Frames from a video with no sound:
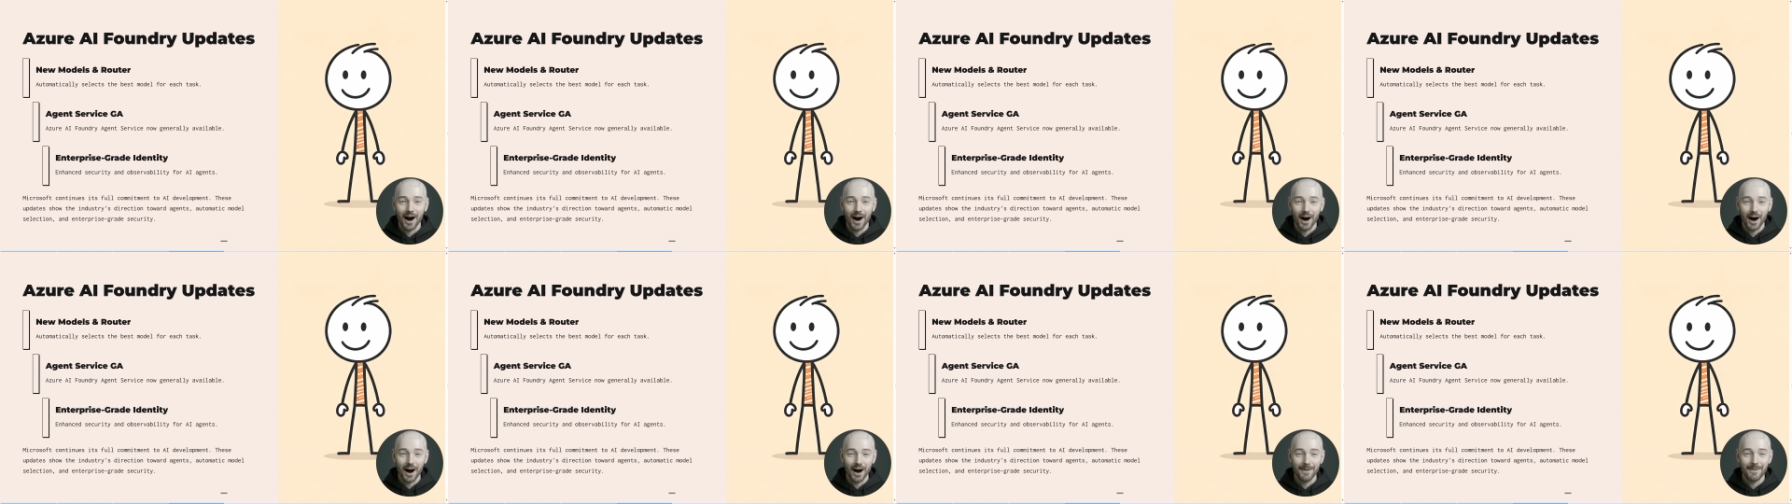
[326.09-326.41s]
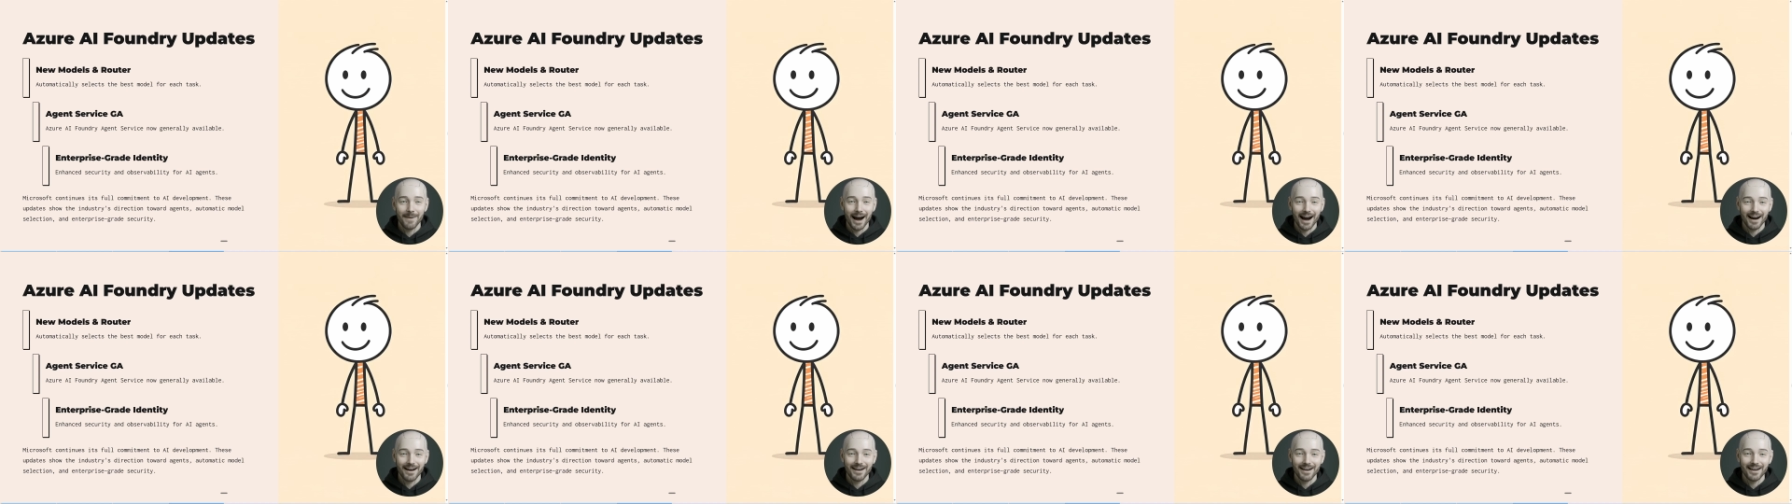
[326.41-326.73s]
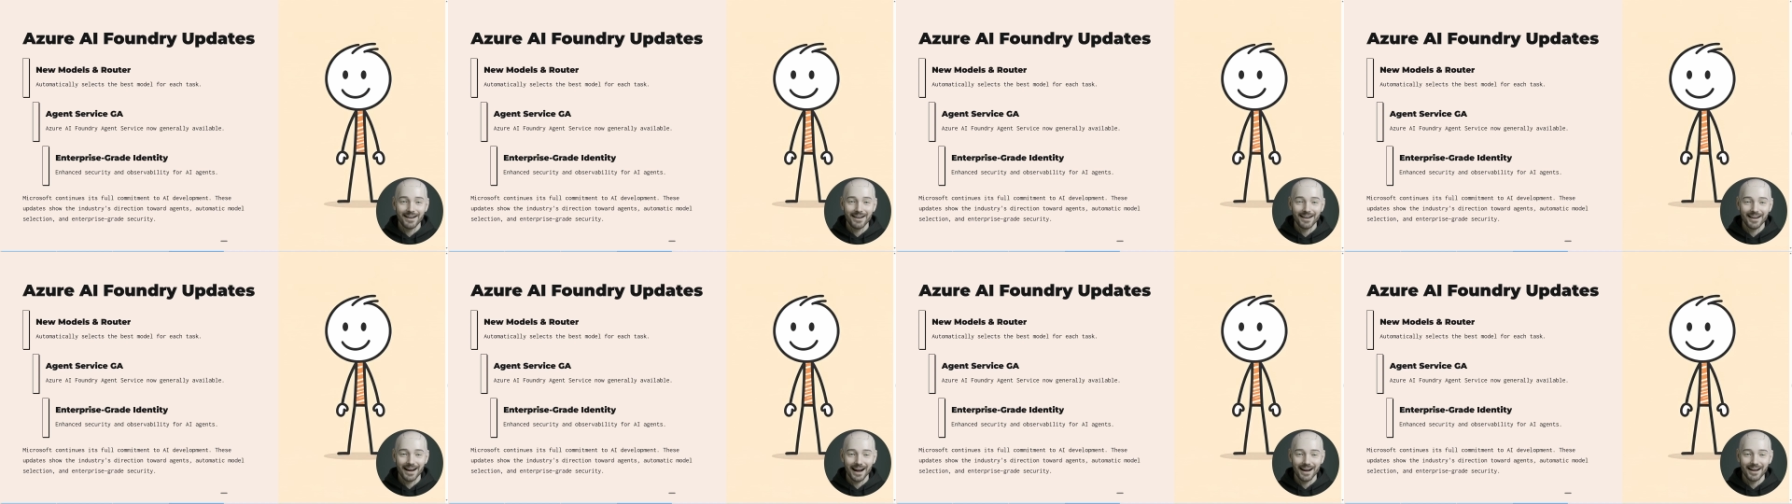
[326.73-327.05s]
automatically
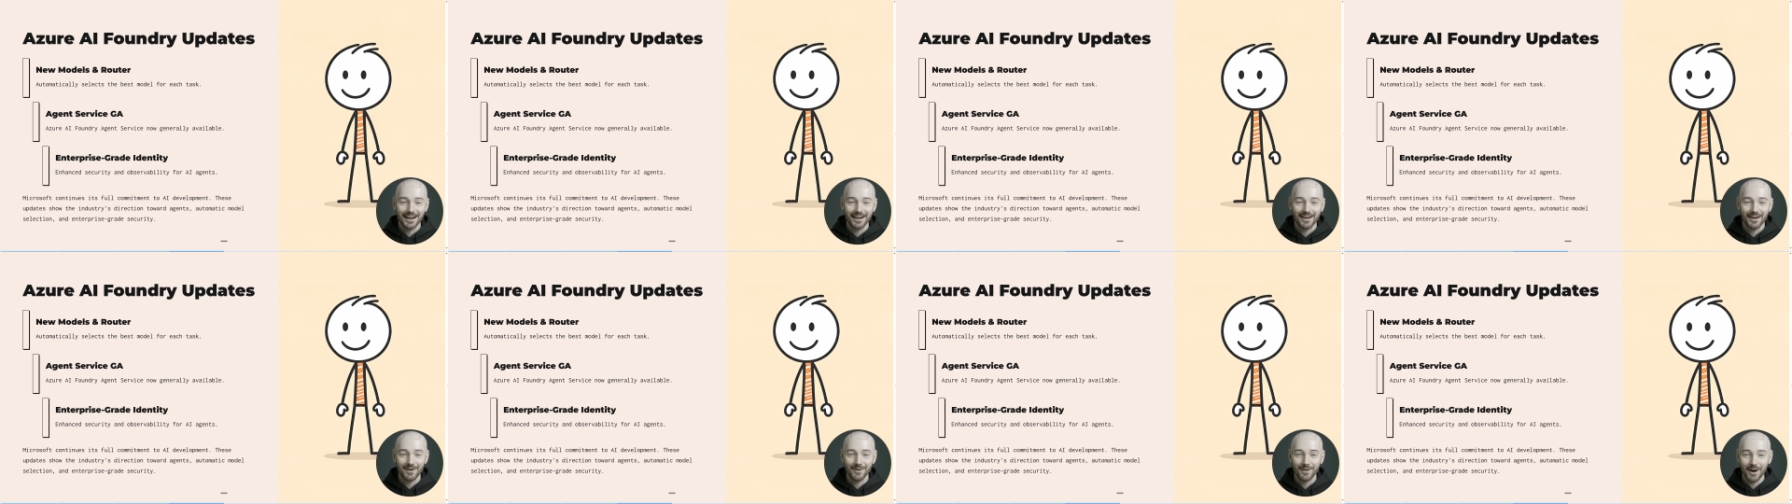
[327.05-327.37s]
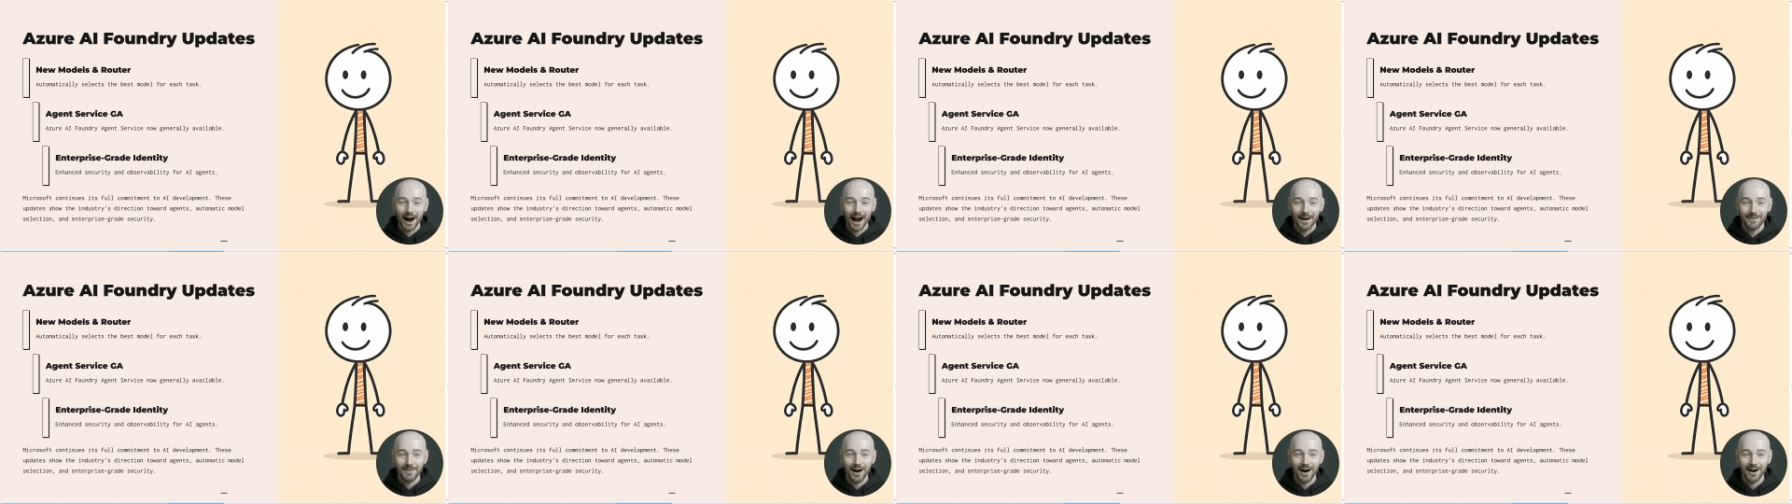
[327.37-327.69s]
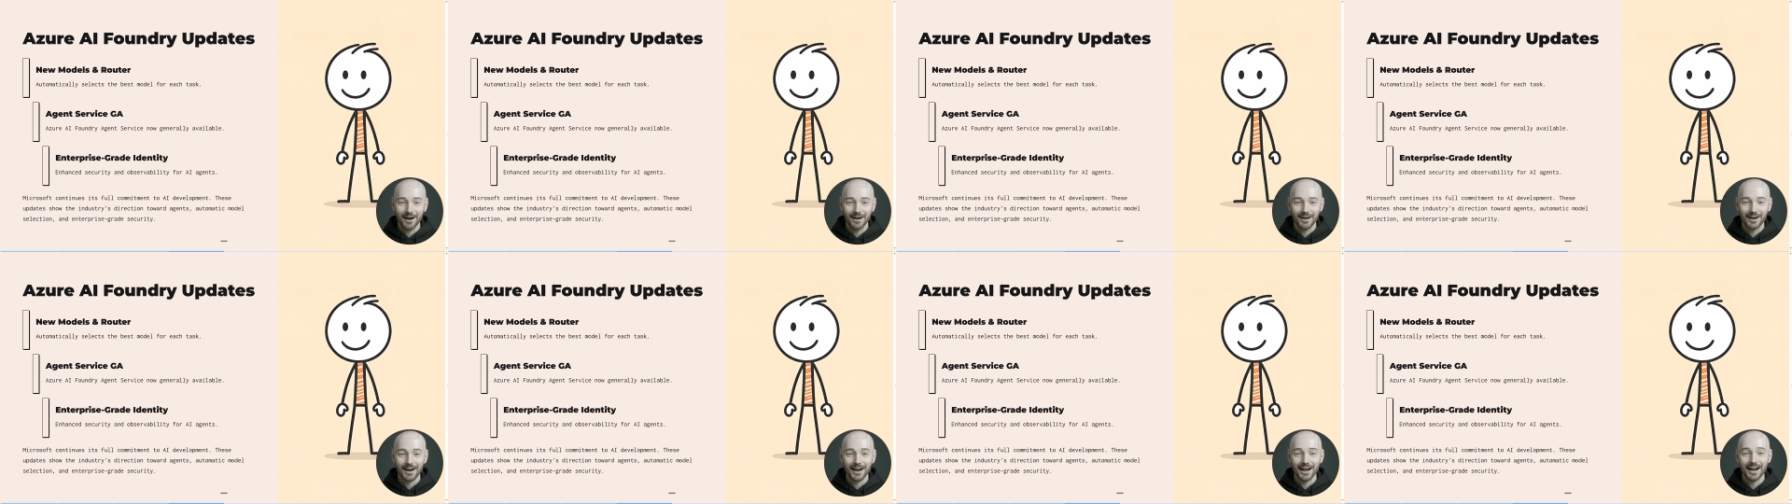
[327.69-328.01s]
selecting the right
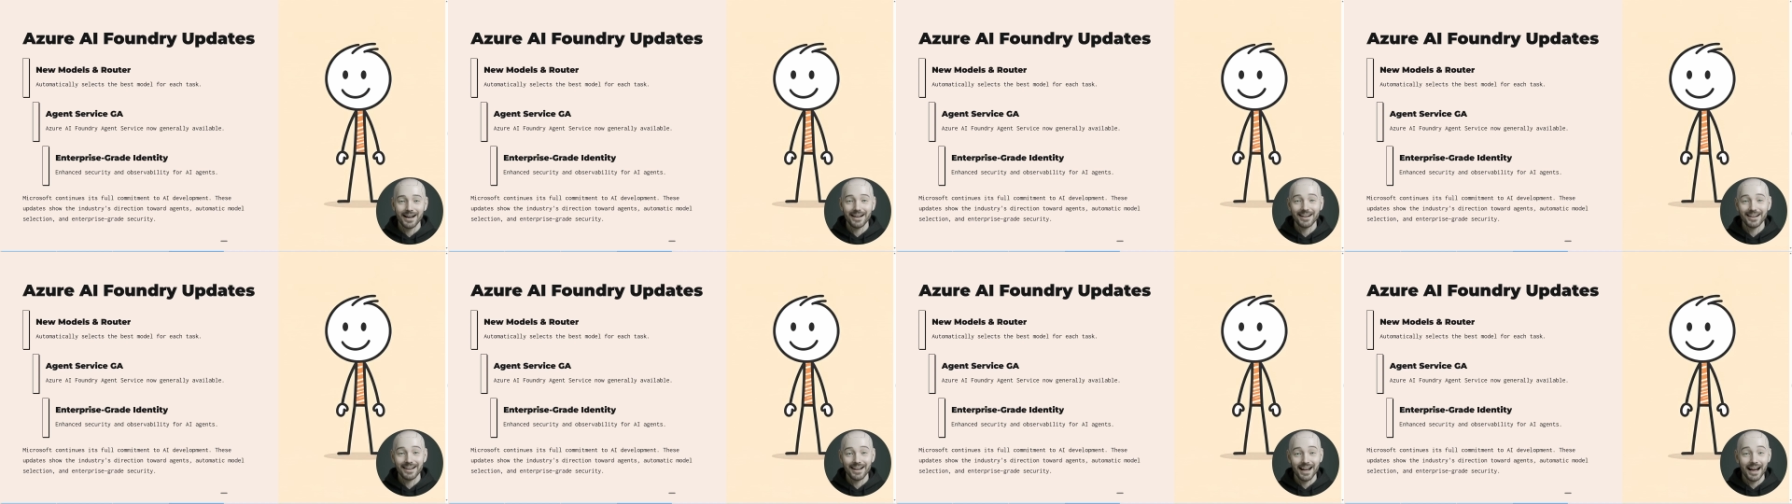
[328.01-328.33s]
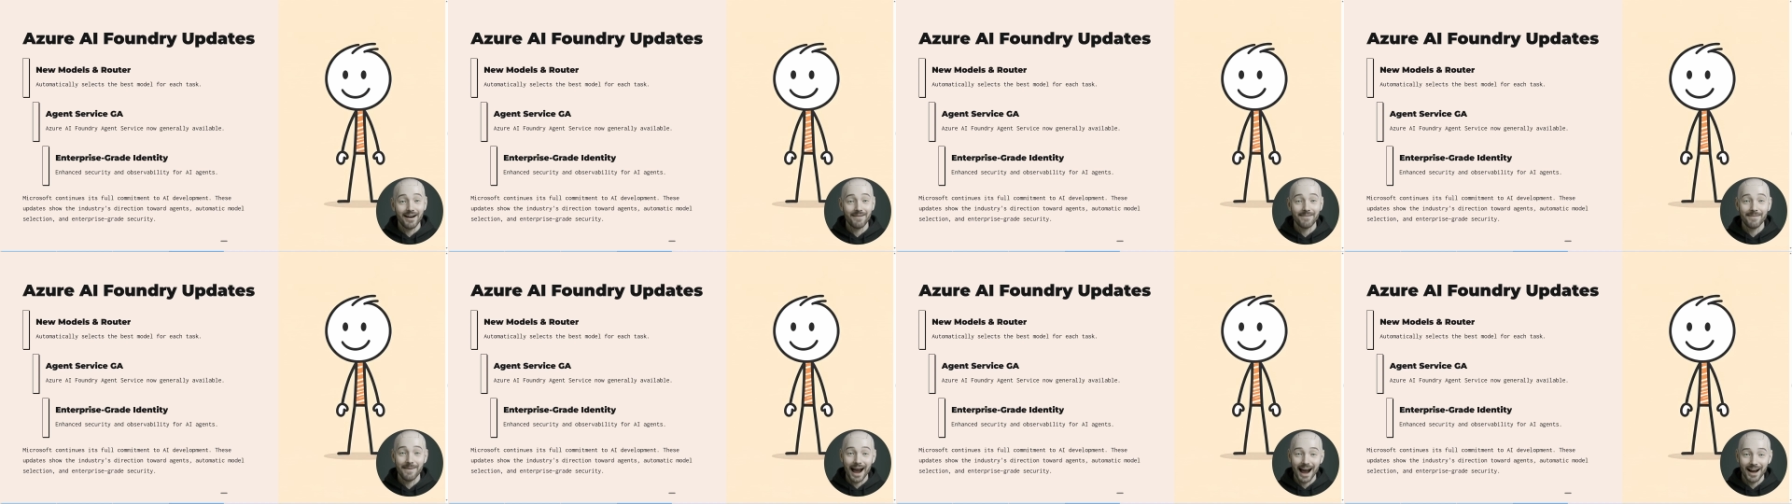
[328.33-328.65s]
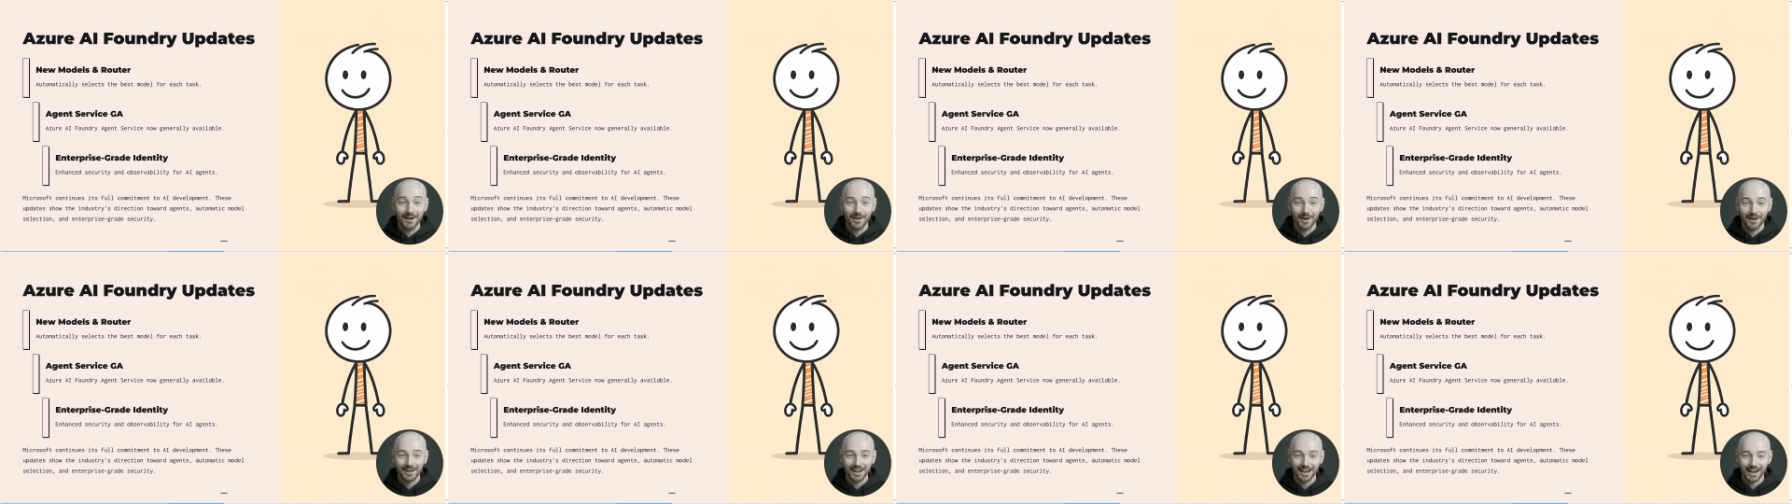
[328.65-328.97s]
model instead of
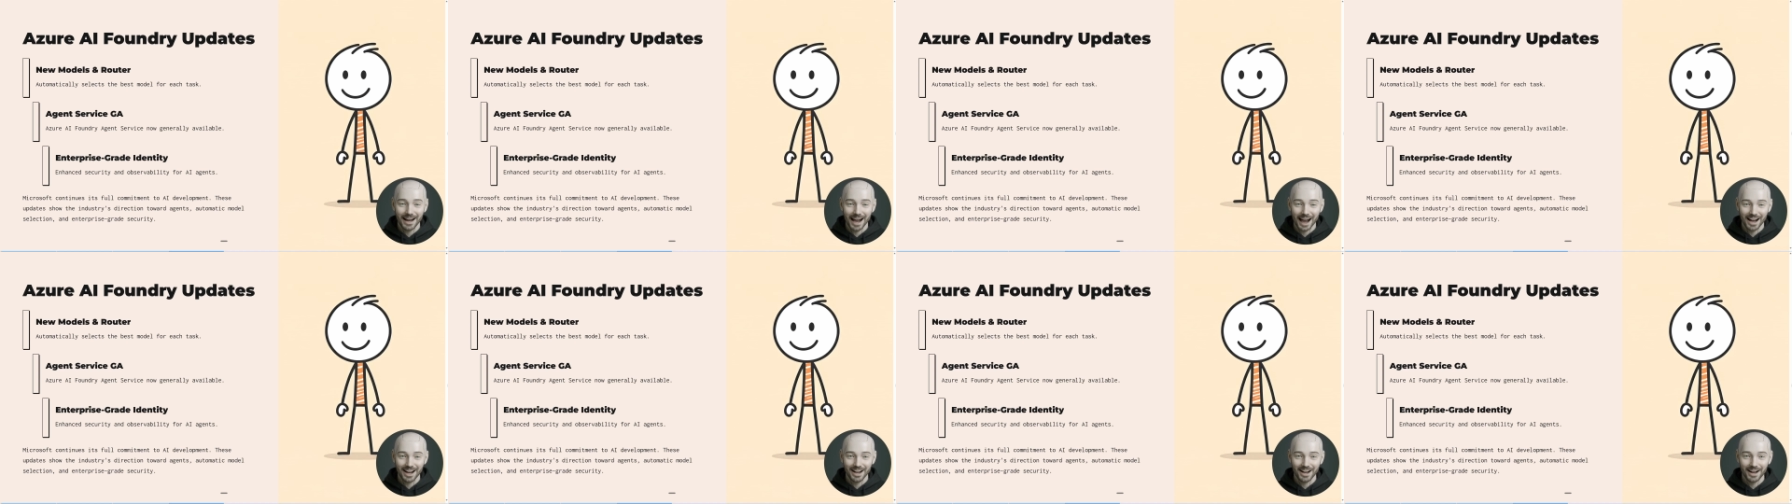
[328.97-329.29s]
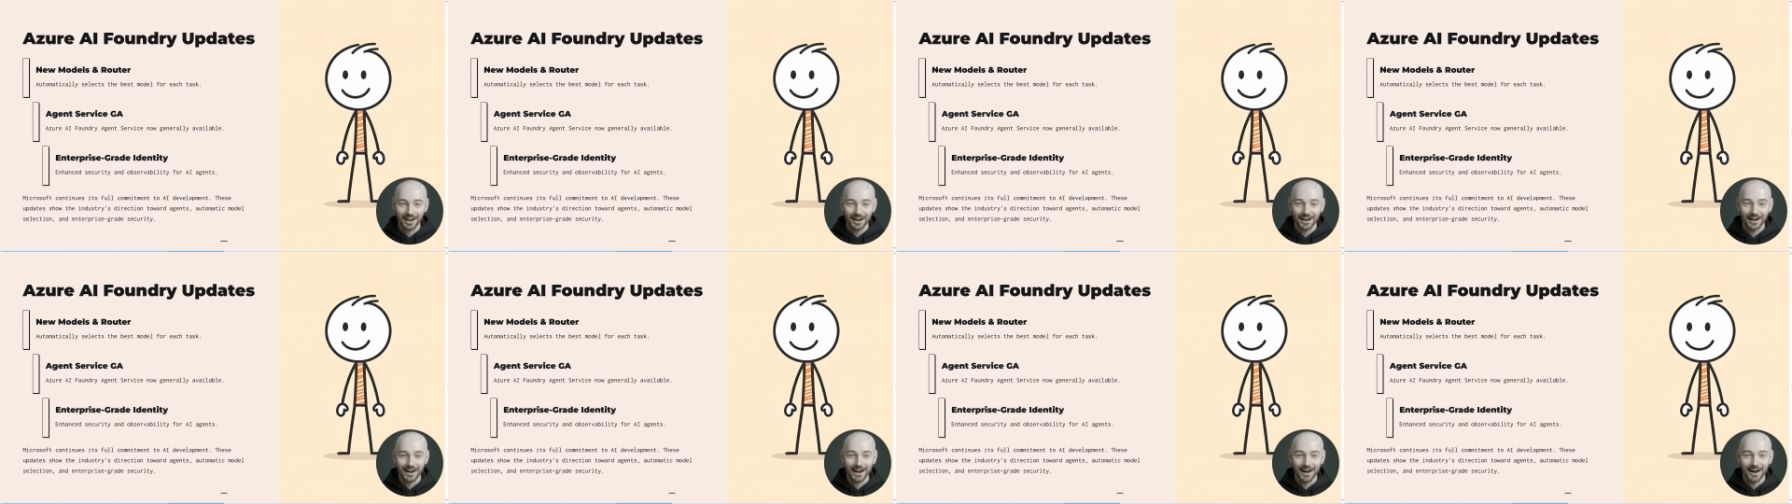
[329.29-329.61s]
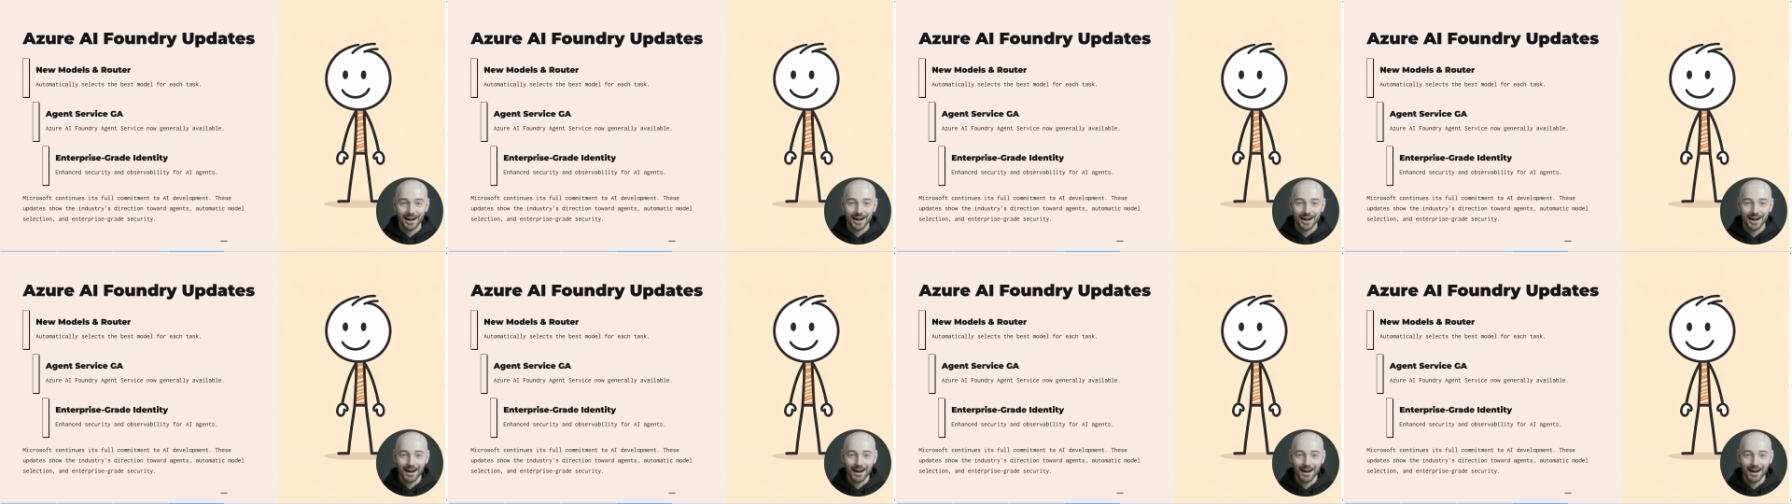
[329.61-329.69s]
manual selection,